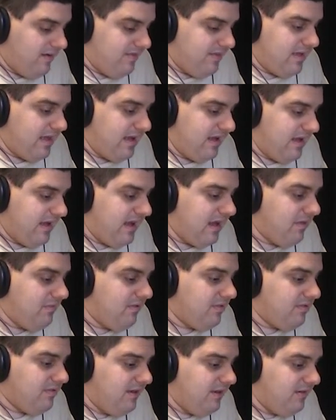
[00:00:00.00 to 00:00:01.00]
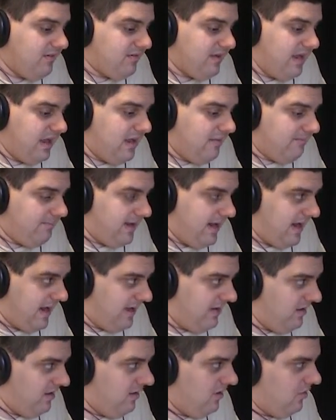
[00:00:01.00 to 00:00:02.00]
He's had a heck of a senior
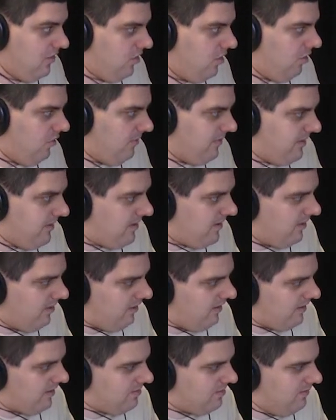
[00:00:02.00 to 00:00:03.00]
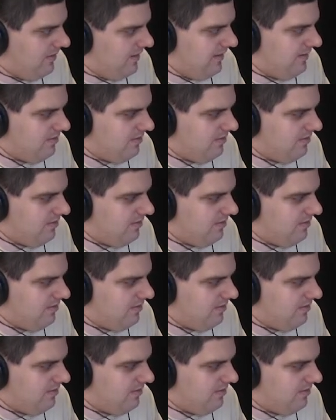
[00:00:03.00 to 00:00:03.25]
campaign over there at Clarkston.